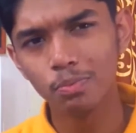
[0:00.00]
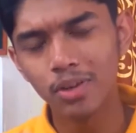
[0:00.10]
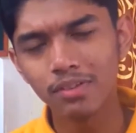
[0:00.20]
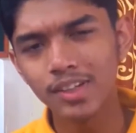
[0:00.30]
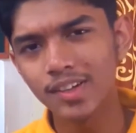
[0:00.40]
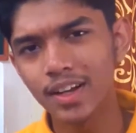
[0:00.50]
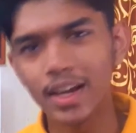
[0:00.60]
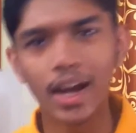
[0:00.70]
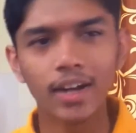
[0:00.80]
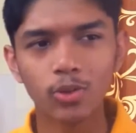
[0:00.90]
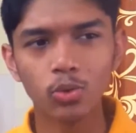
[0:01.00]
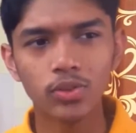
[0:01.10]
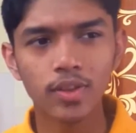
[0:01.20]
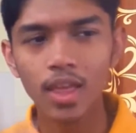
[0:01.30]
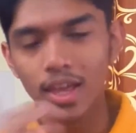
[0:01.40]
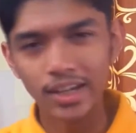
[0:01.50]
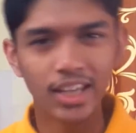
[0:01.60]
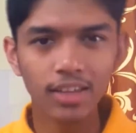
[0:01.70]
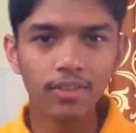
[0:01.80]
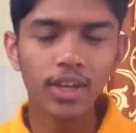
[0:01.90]
previously had those
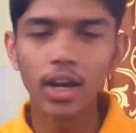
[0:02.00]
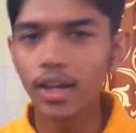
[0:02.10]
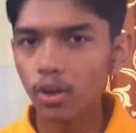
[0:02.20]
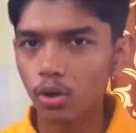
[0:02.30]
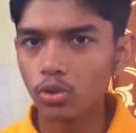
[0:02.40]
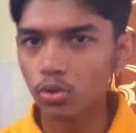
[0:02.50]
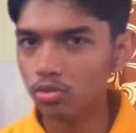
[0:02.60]
DVI or those